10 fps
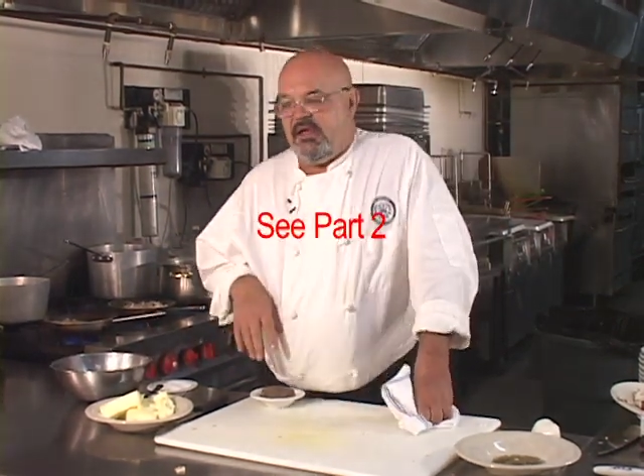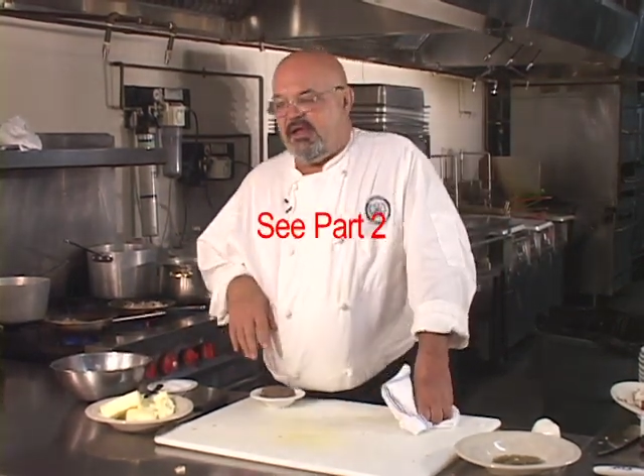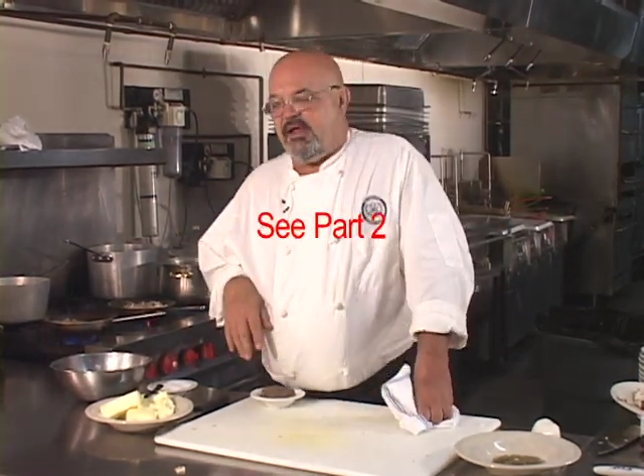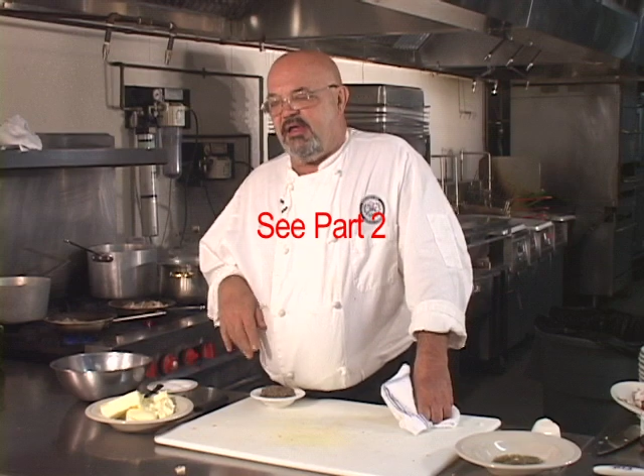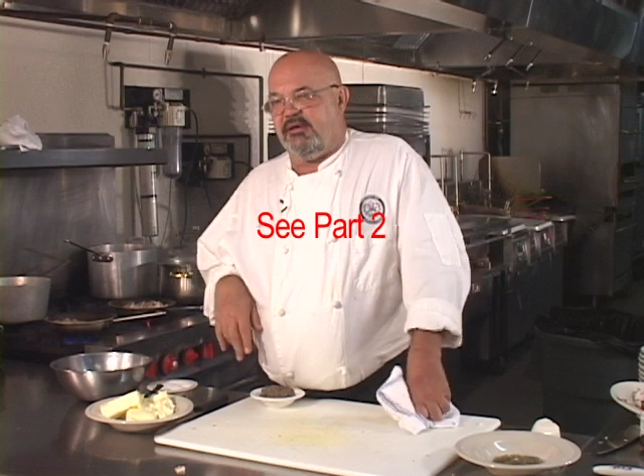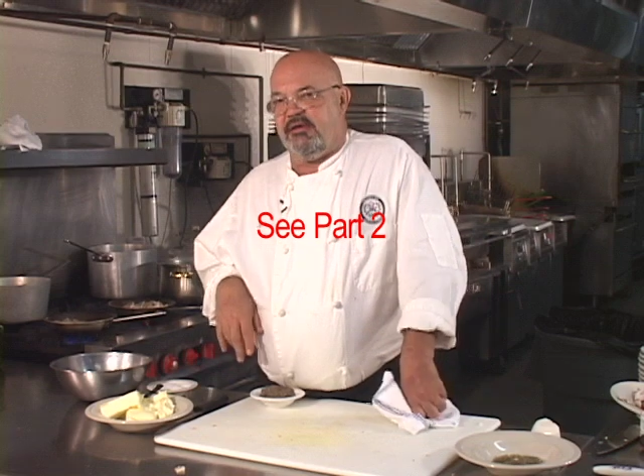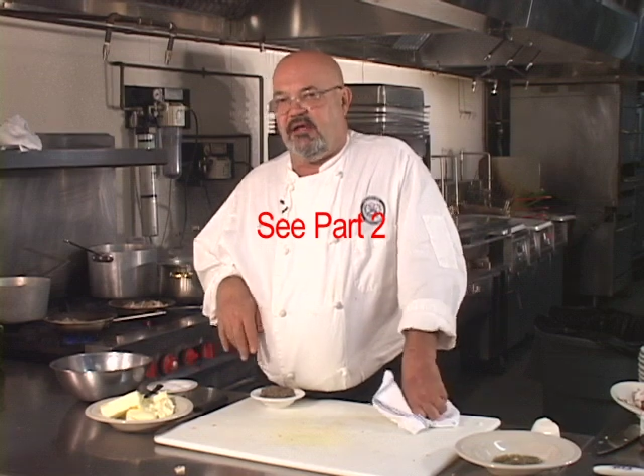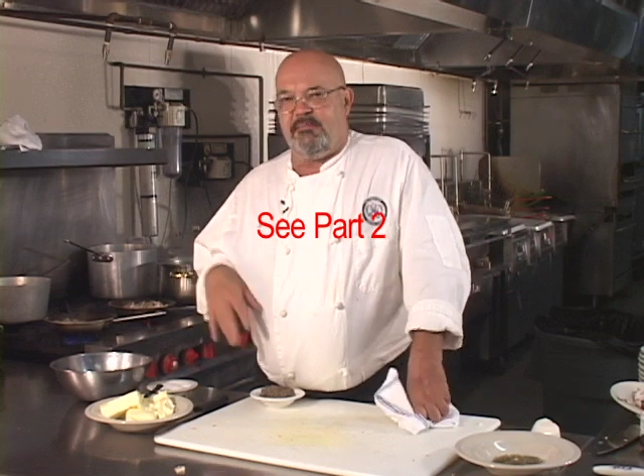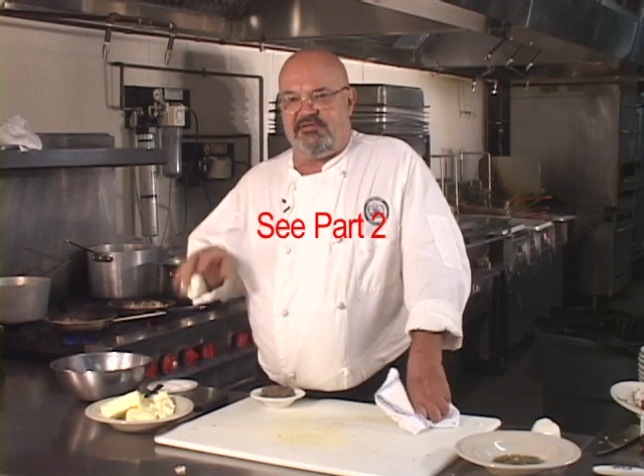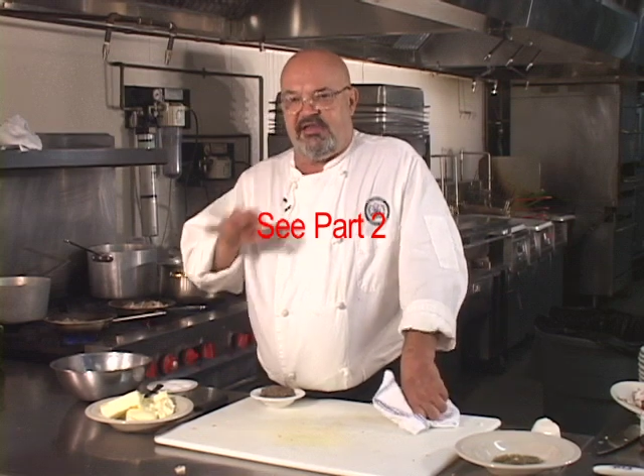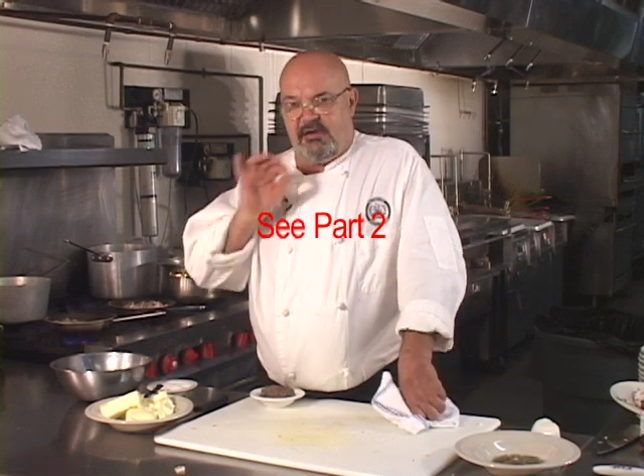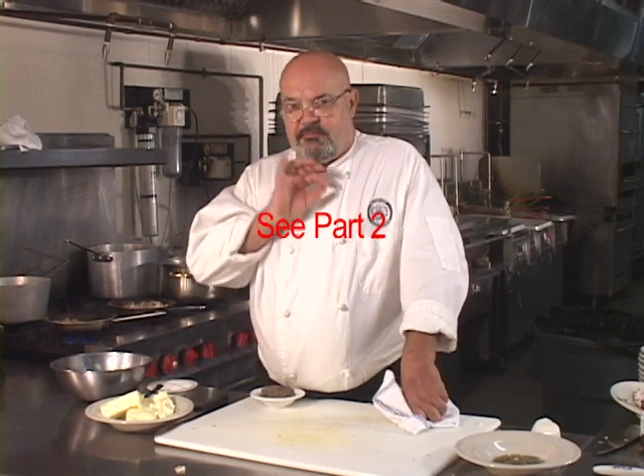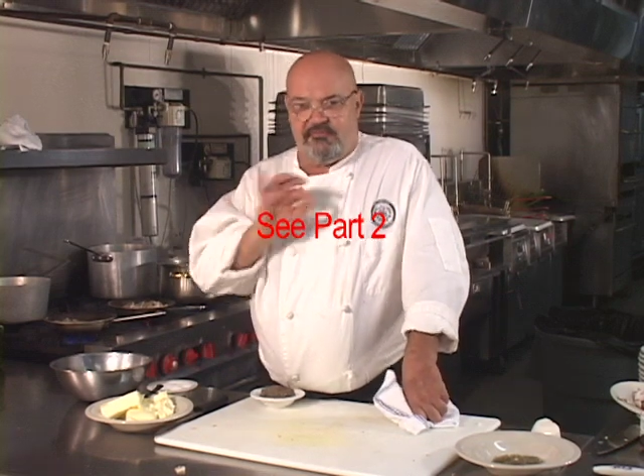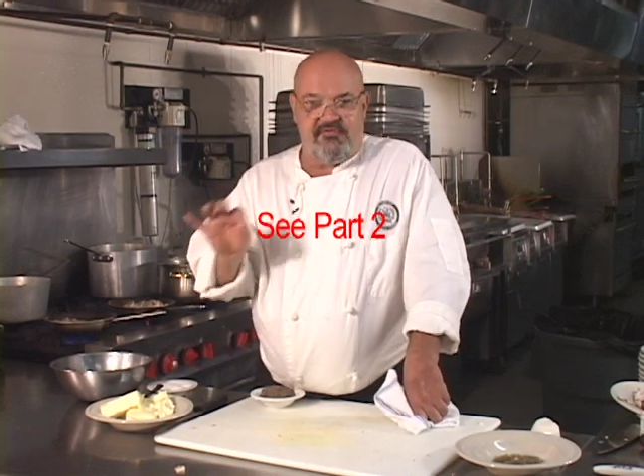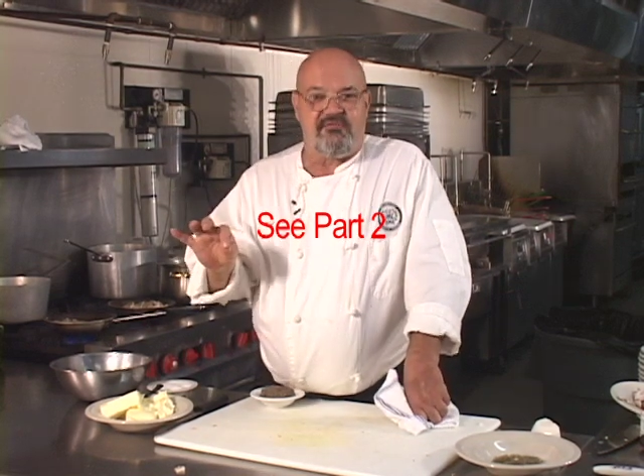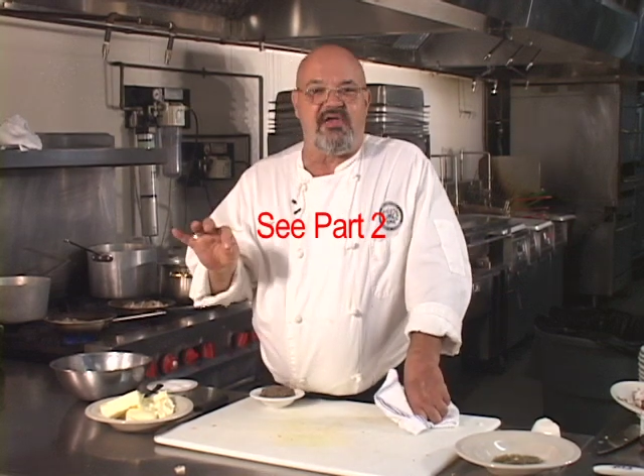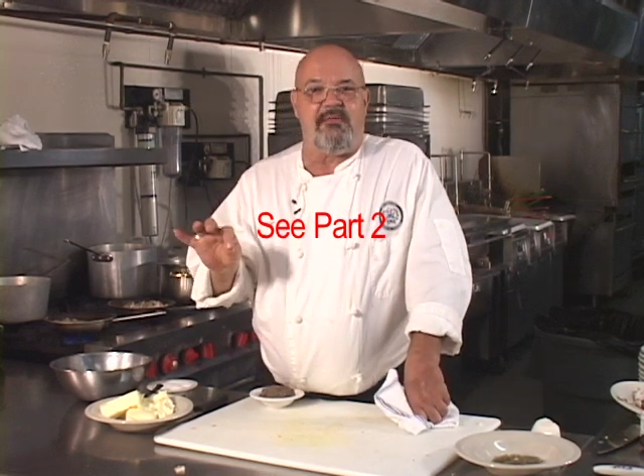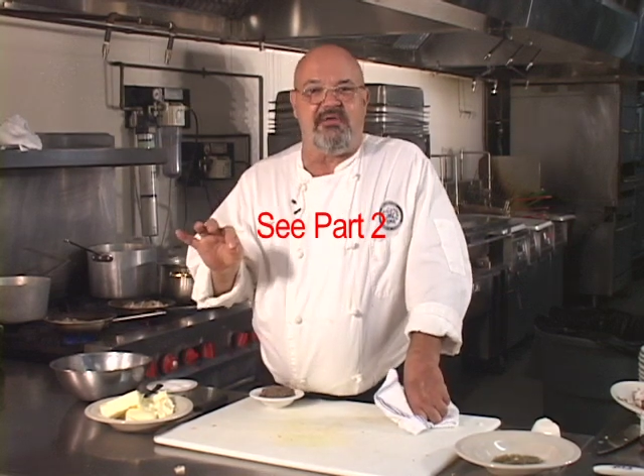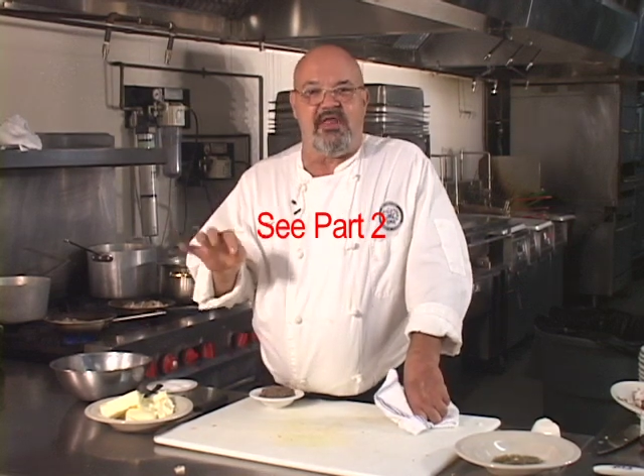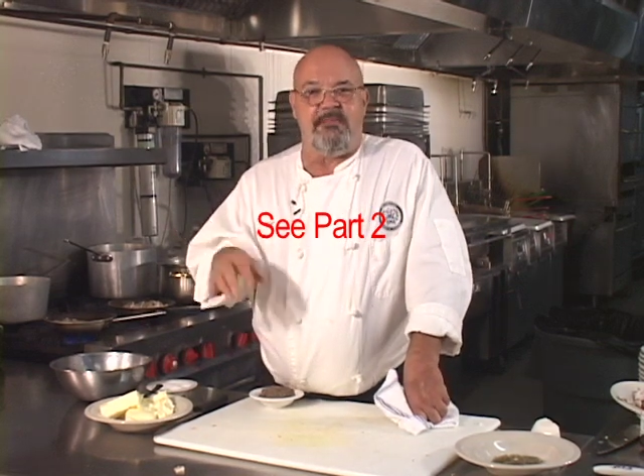and I'm going to take a
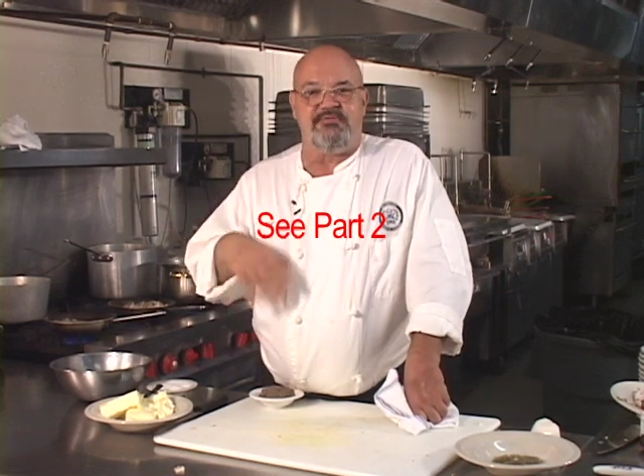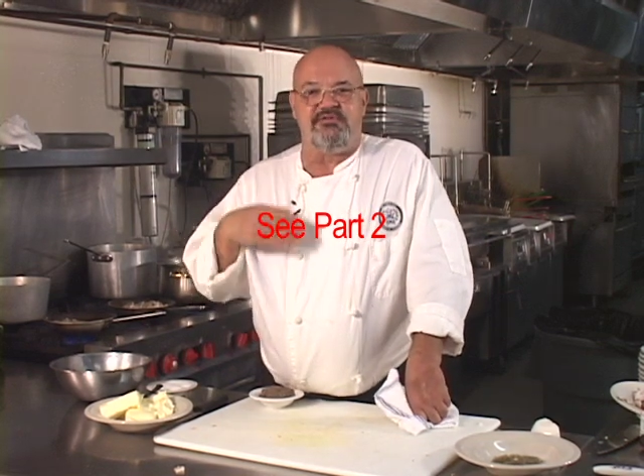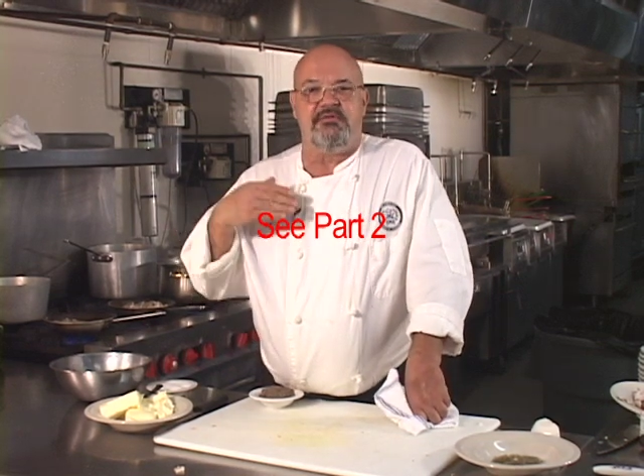time elapse,